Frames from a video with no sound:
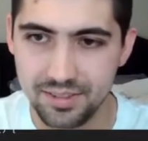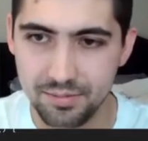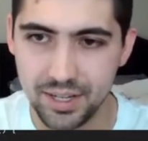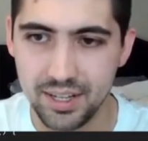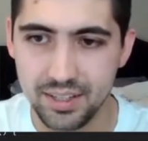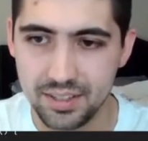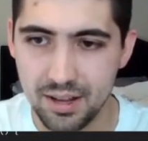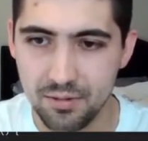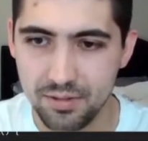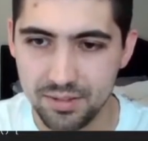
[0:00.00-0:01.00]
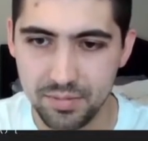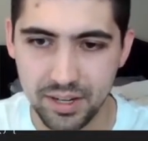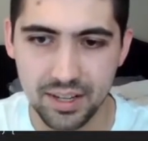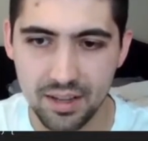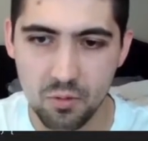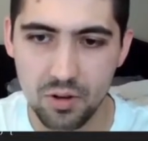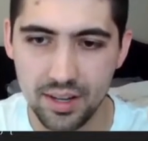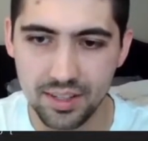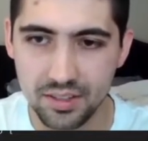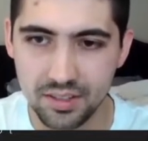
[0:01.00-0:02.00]
because I
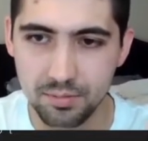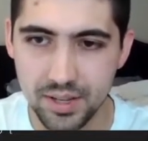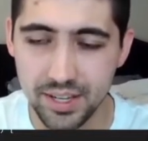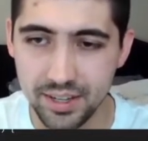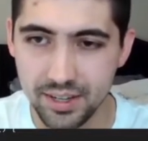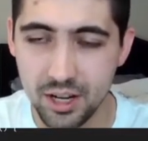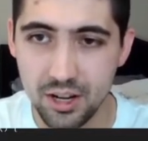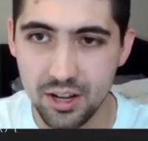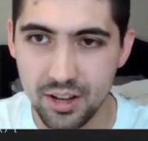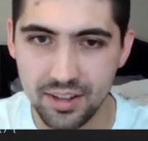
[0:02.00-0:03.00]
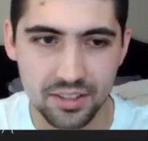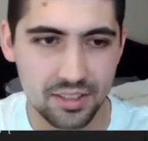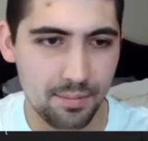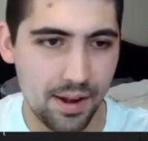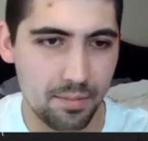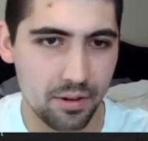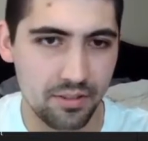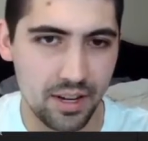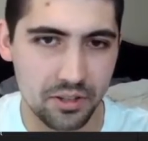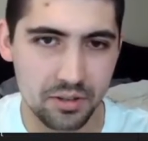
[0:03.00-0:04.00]
want this to be
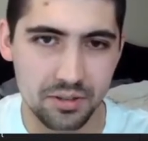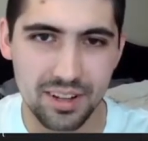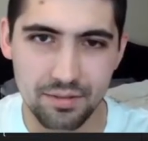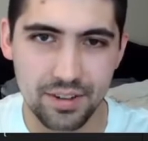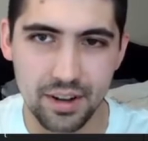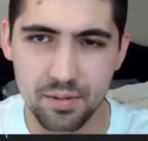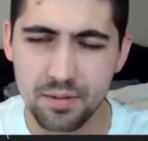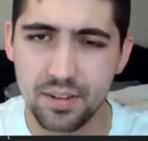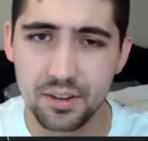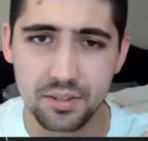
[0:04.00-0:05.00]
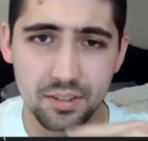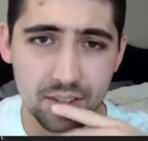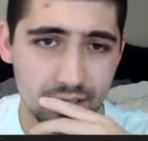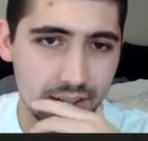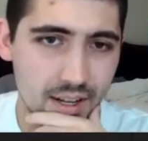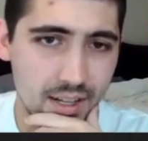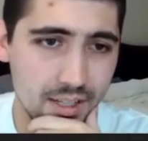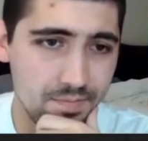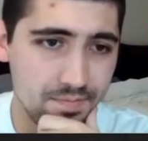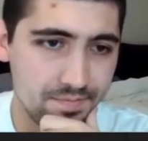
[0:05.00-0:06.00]
semi-professional, no, very professional.
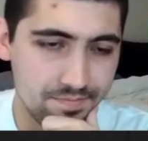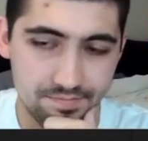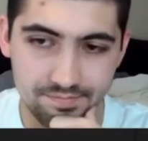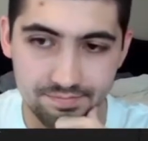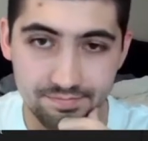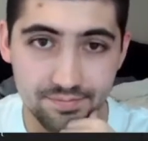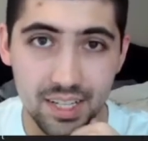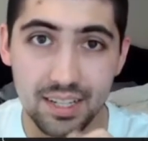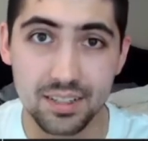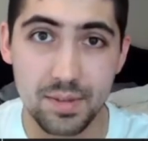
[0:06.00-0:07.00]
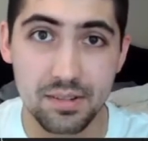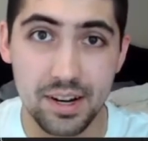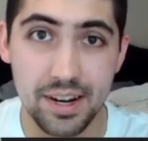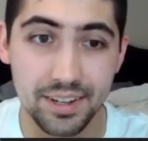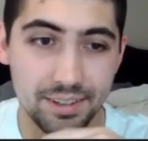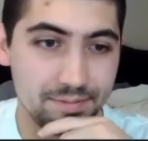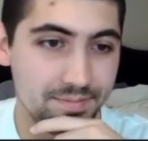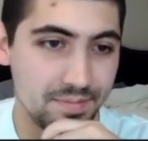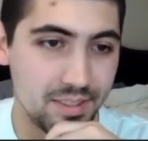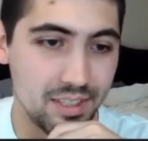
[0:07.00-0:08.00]
It's gonna be right here.
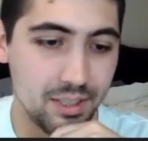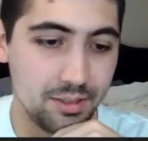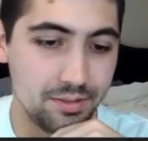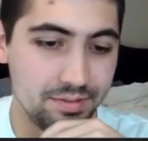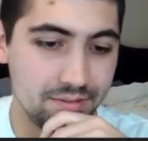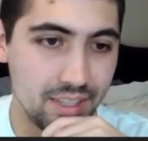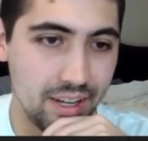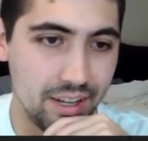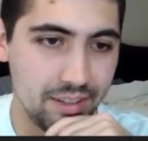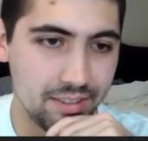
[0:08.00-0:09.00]
So yeah.